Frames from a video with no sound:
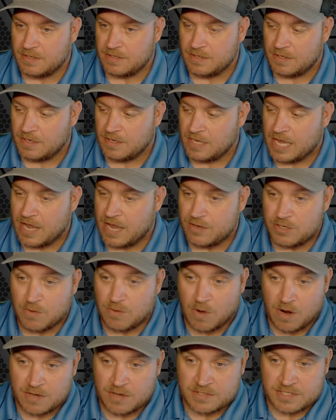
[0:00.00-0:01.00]
how you
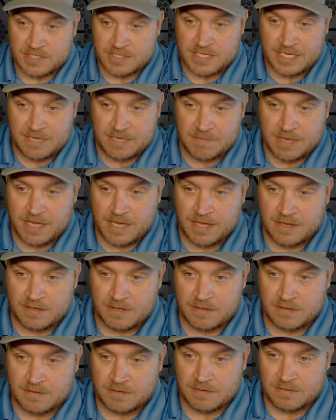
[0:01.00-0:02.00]
are as a teammate?
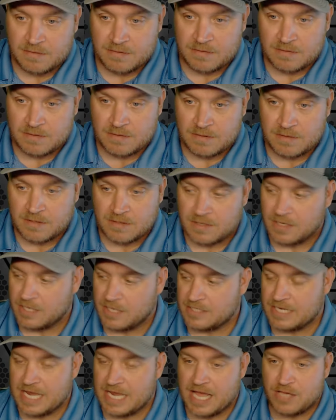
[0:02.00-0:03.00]
Is
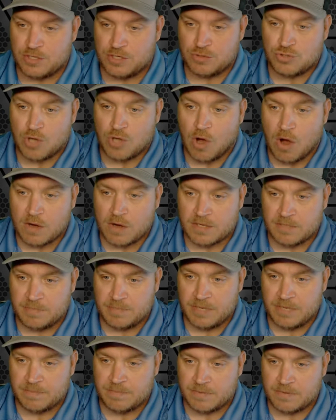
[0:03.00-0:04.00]
it how you talk to
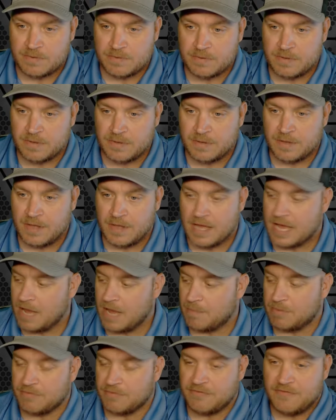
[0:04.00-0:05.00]
people? How
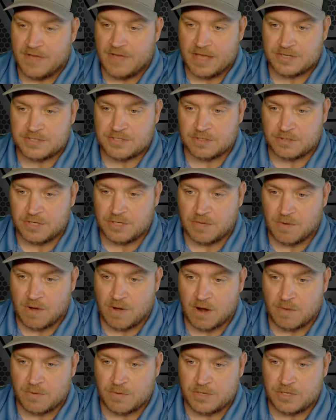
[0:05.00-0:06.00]
professional you are
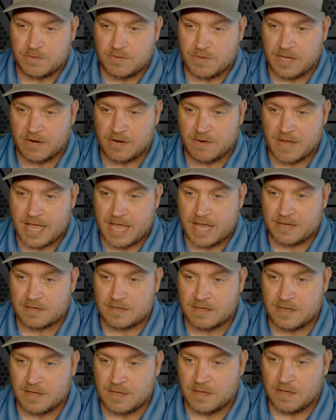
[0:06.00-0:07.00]
when you interact
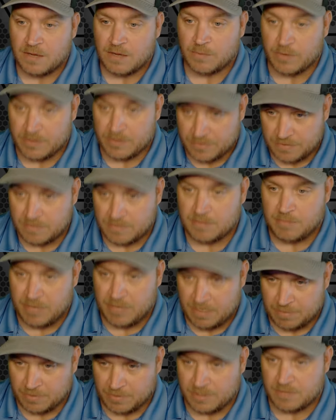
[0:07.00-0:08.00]
with
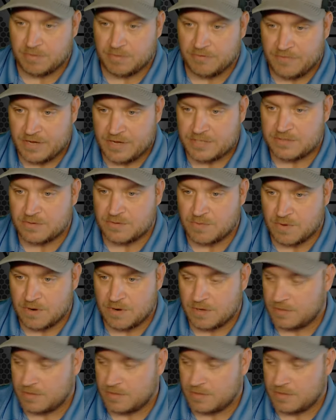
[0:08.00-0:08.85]
people in the professional world?